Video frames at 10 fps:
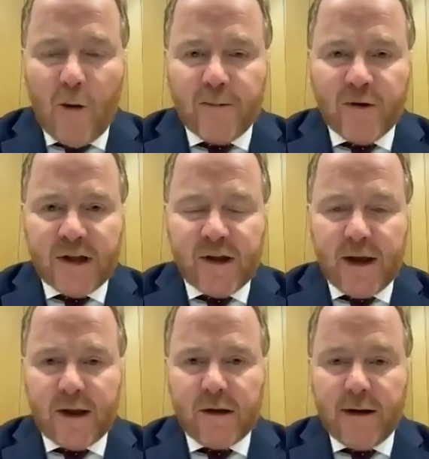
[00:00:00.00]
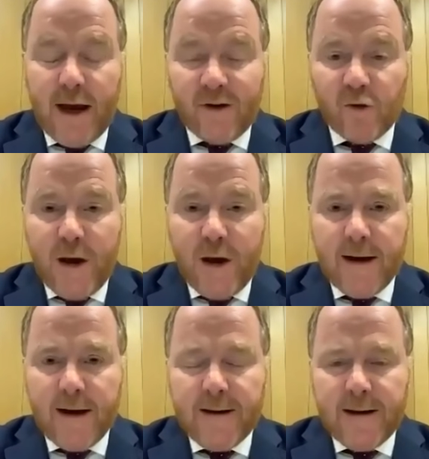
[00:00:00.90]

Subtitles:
COP26 next week